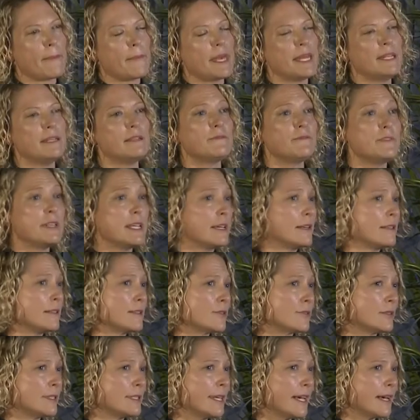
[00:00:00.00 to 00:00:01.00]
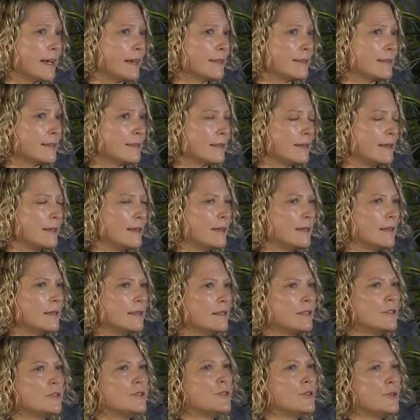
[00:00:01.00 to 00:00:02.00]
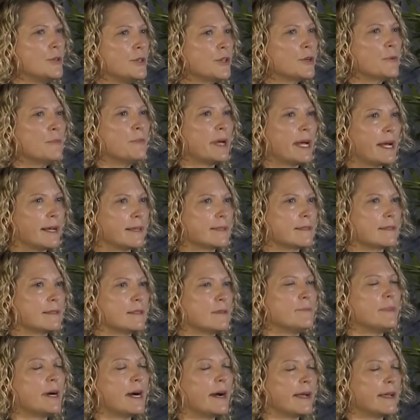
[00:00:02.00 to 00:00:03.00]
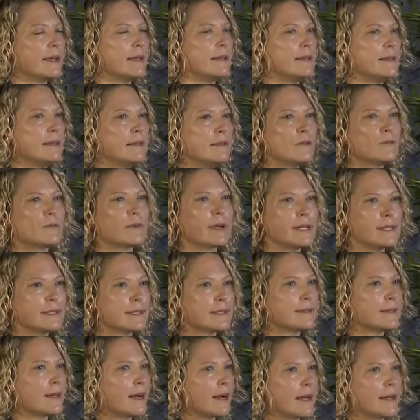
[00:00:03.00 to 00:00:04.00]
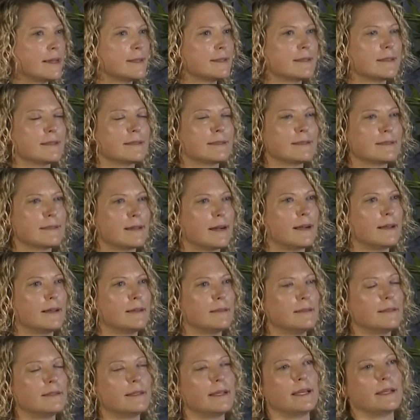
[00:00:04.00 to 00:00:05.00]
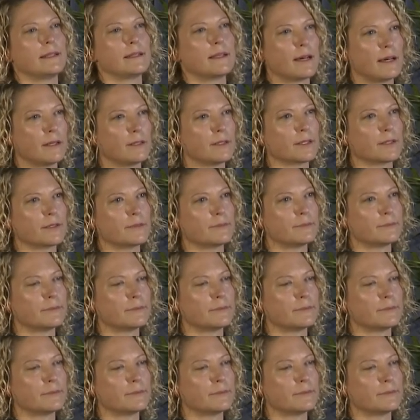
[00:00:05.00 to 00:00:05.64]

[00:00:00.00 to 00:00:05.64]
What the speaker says: And if the answer is yes, then do your best to buy it in the right size, style, and color.